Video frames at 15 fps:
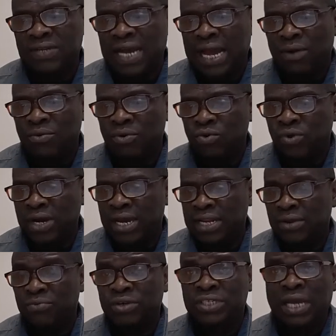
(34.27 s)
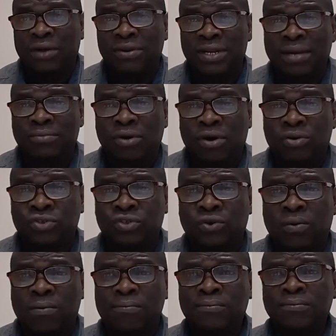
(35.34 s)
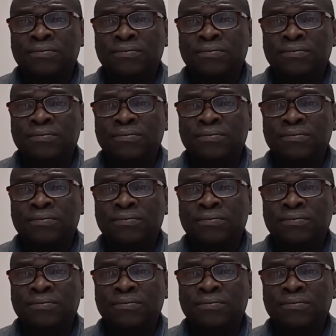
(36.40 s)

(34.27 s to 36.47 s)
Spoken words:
I will go ahead and reach out to them also.